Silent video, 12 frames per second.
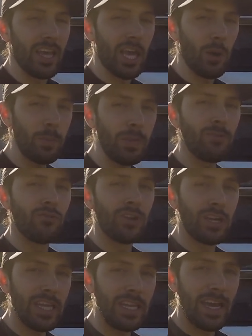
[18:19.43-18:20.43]
it would be
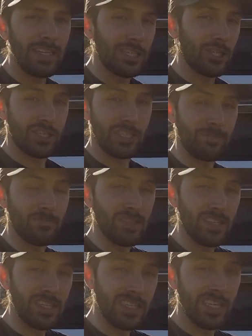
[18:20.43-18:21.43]
really nice to just
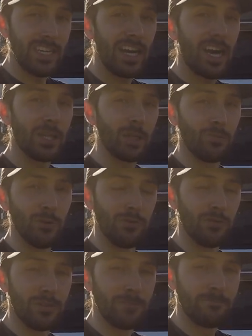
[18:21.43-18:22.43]
sit on the roof.